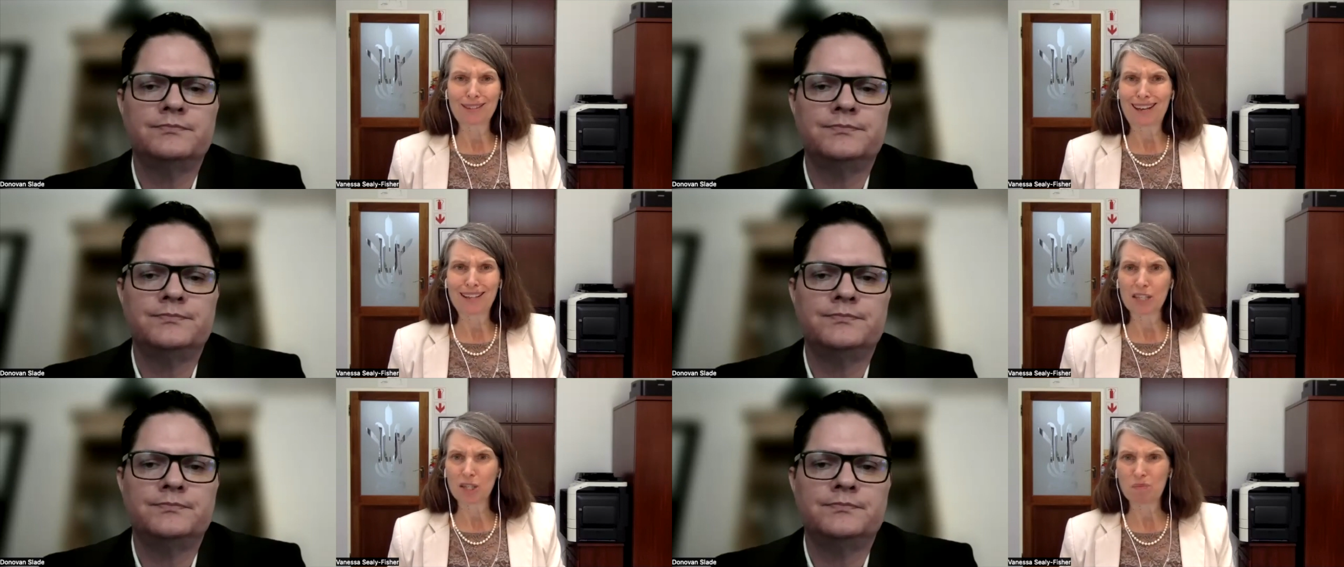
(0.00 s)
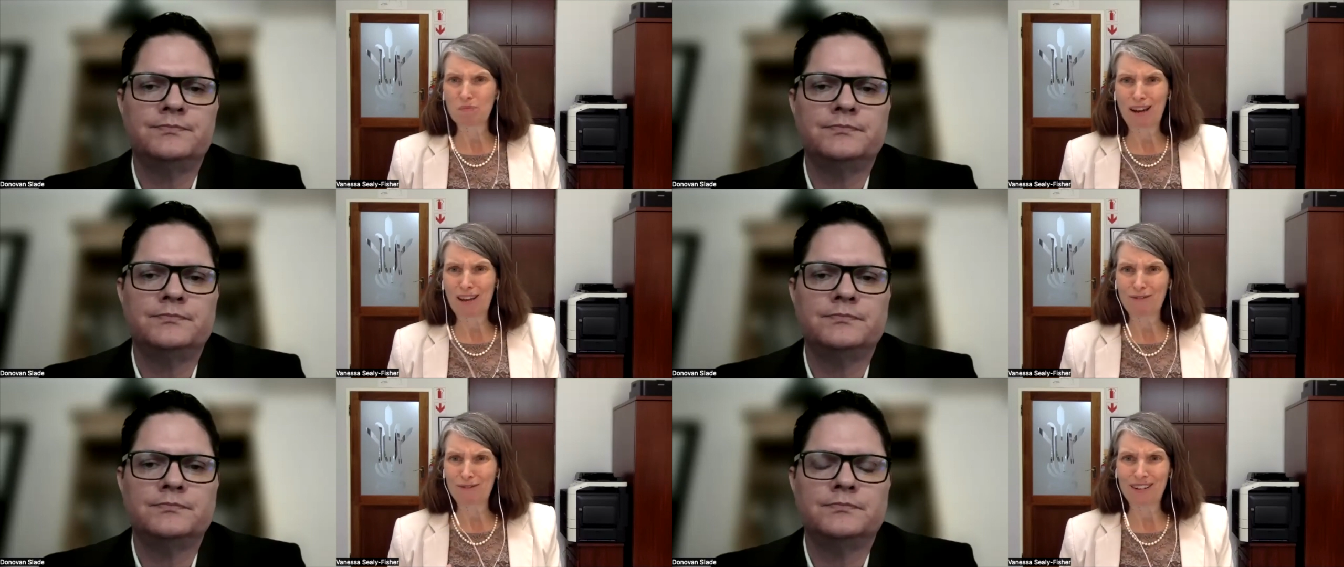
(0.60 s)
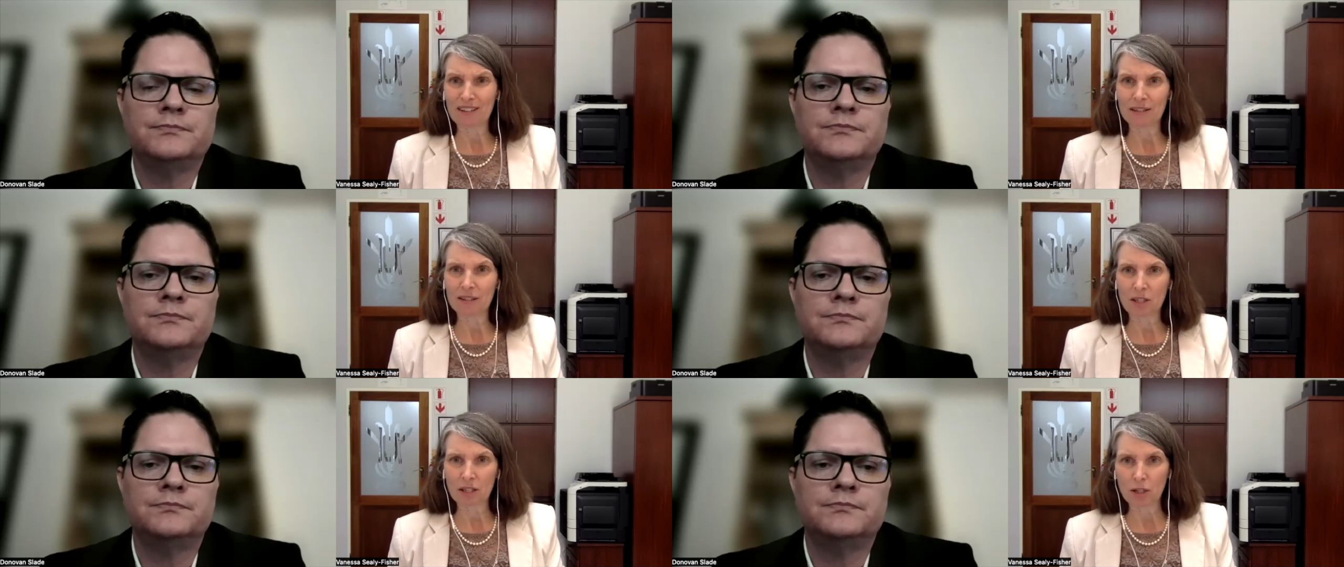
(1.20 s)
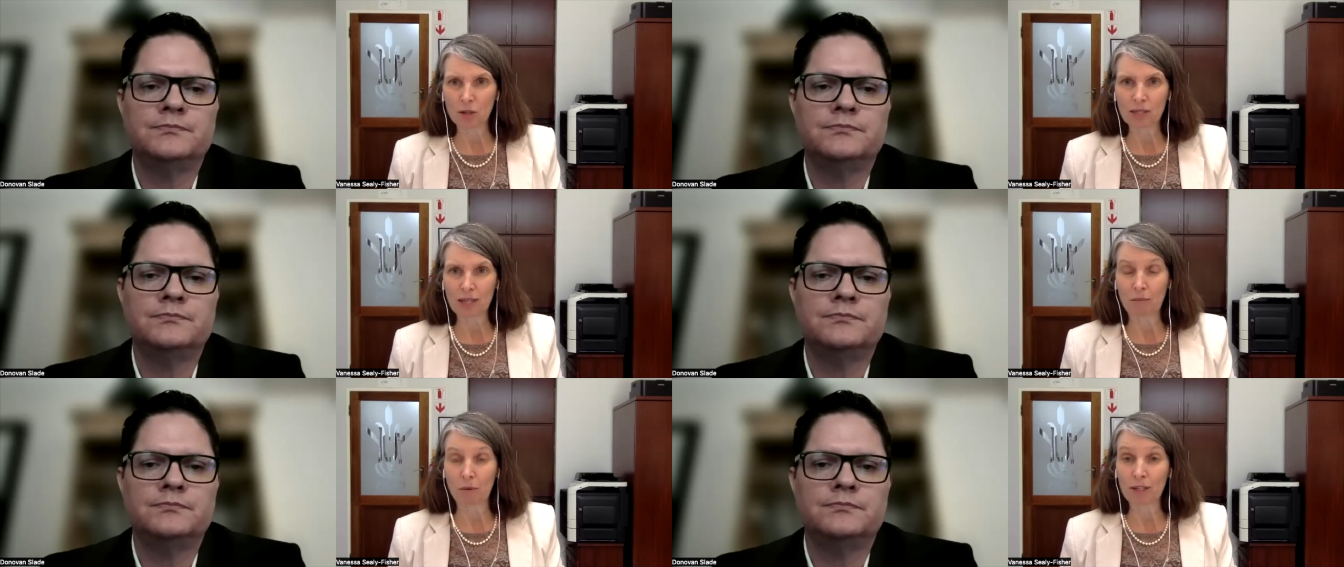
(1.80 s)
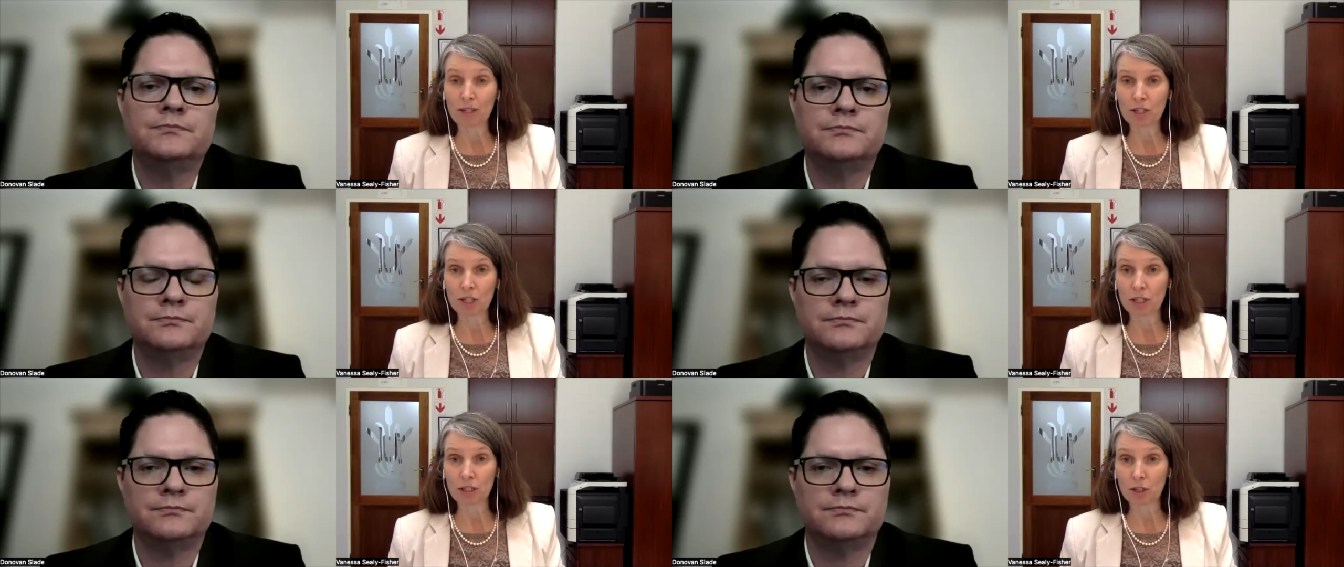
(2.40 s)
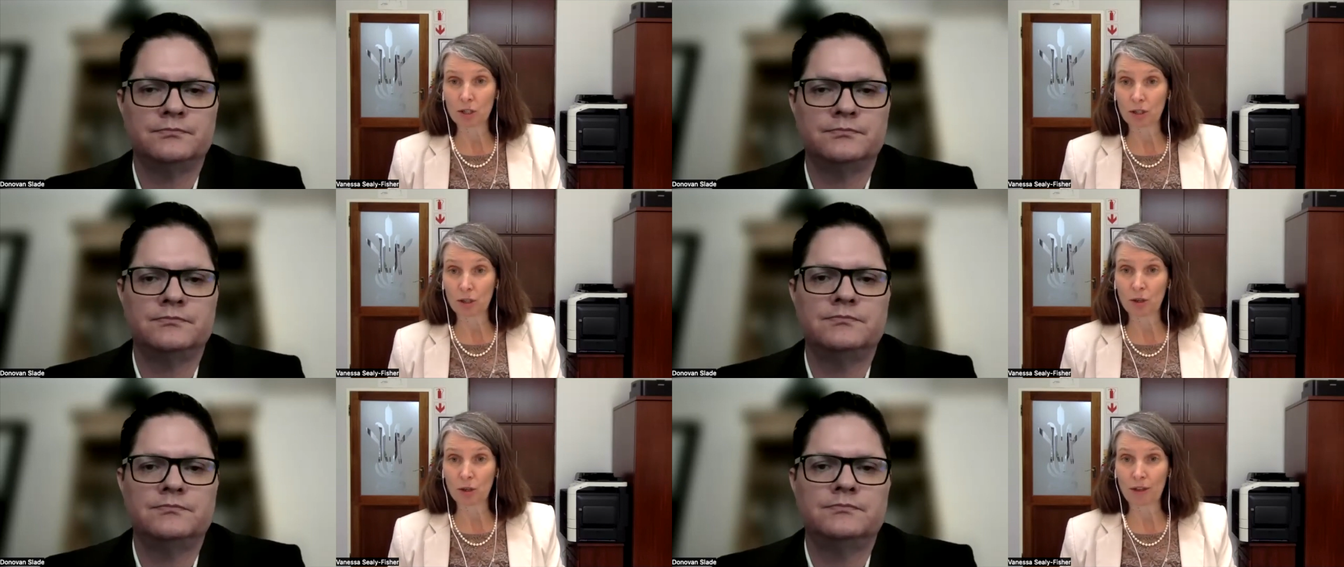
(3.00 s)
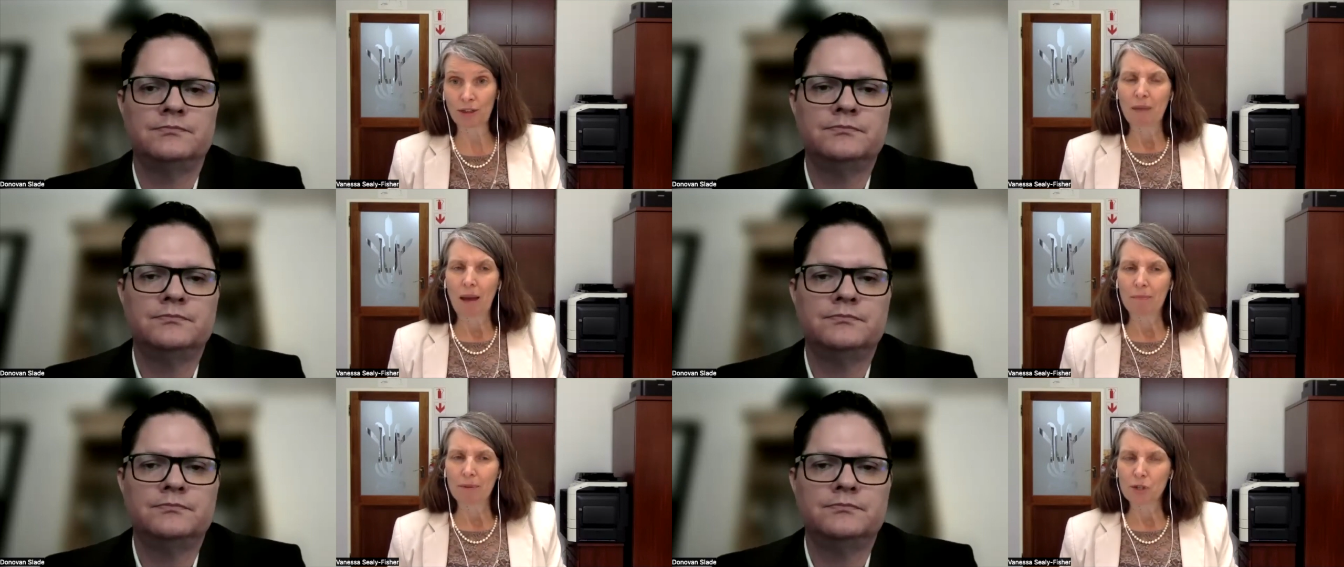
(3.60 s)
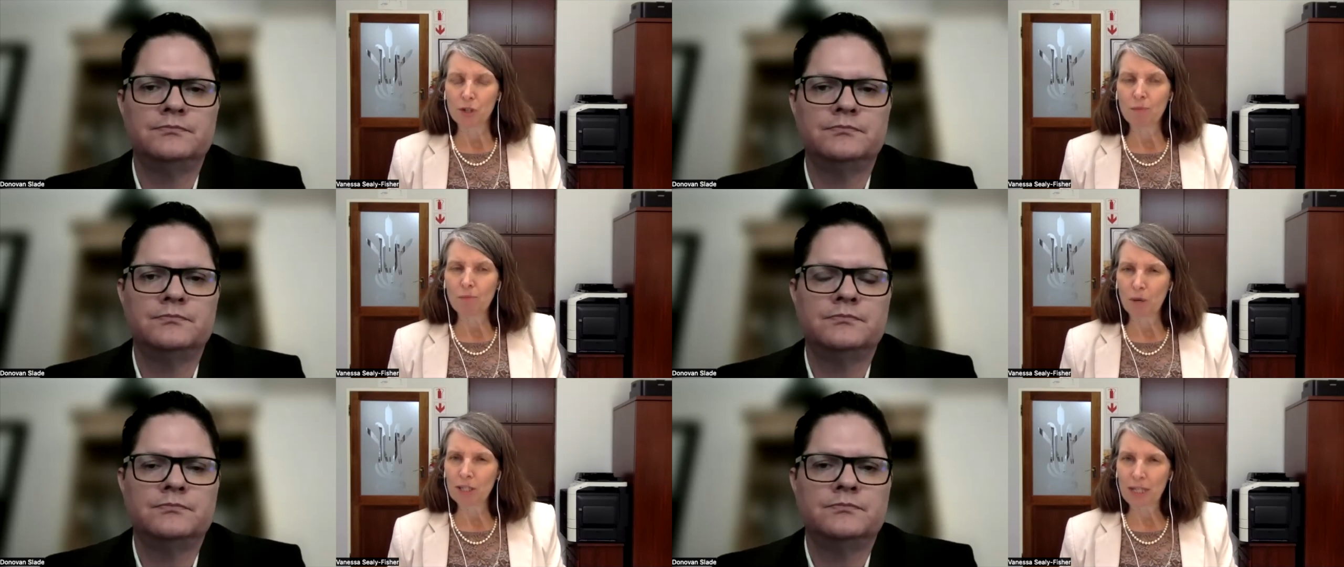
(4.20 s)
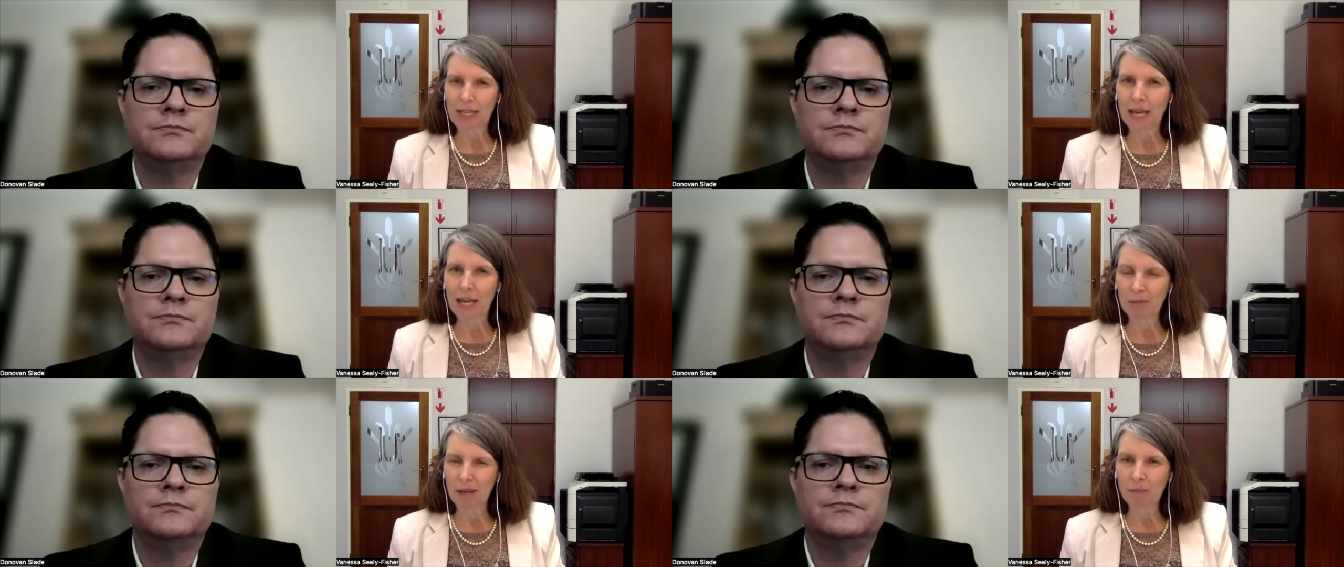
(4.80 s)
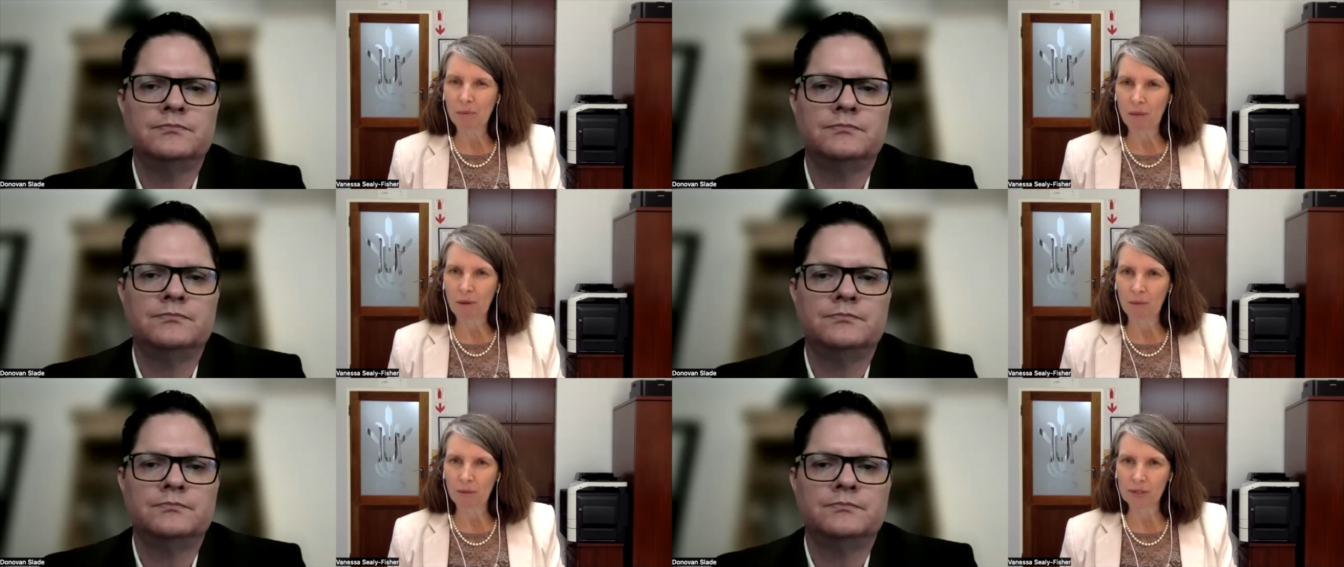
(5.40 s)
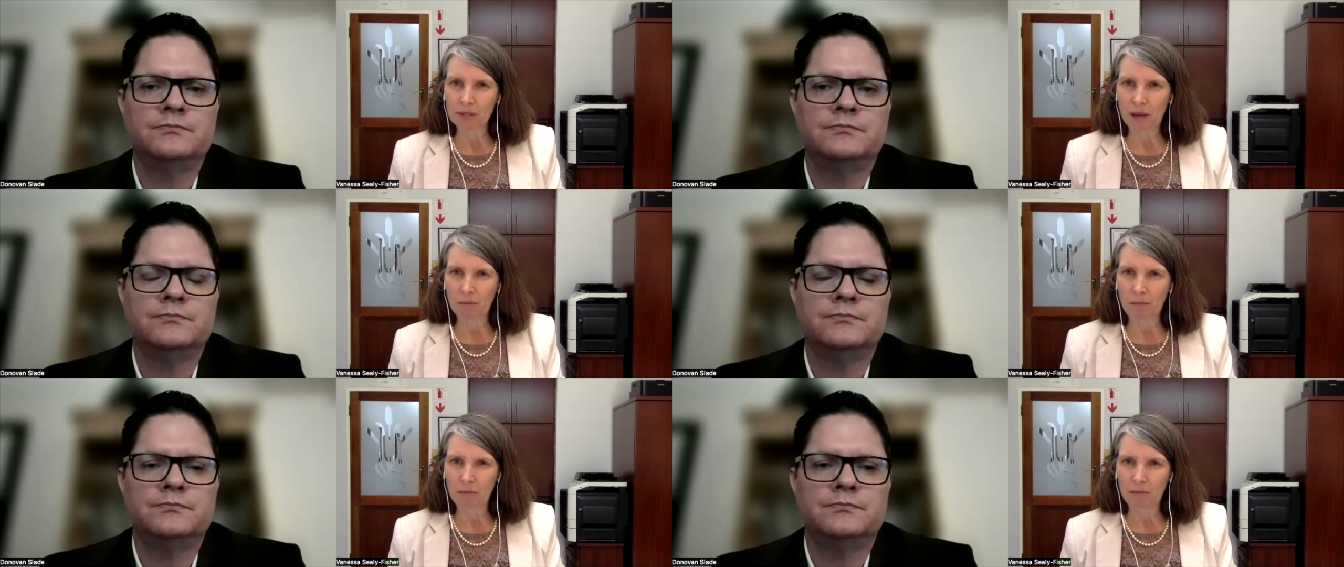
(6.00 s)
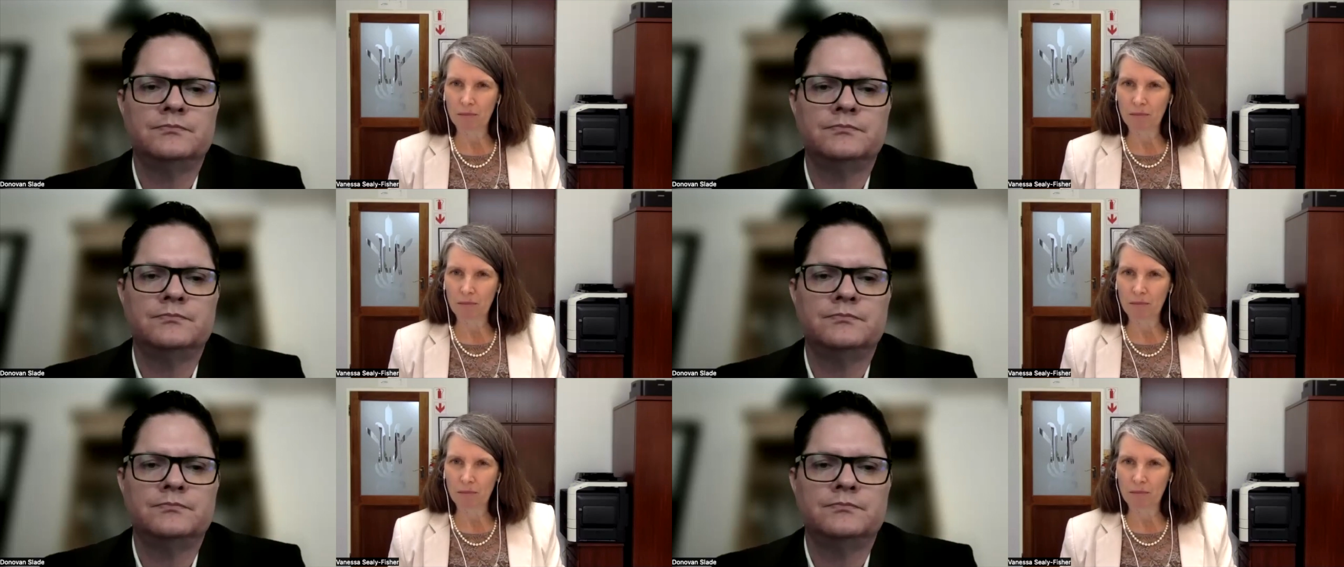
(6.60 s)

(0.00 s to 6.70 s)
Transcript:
Speaker 1: as spray fillers using moisture to cure them. I presume moisture can be a problem with some